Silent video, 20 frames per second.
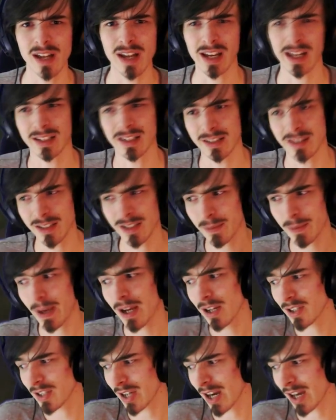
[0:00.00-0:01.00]
And in this
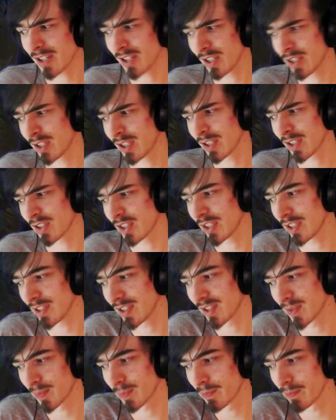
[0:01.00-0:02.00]
patch, I actually think
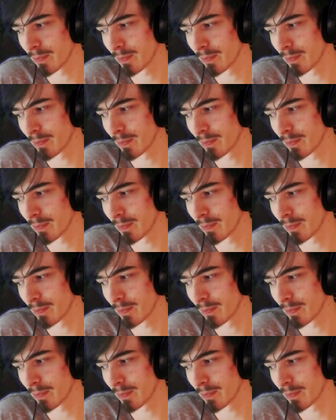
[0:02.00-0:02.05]
she's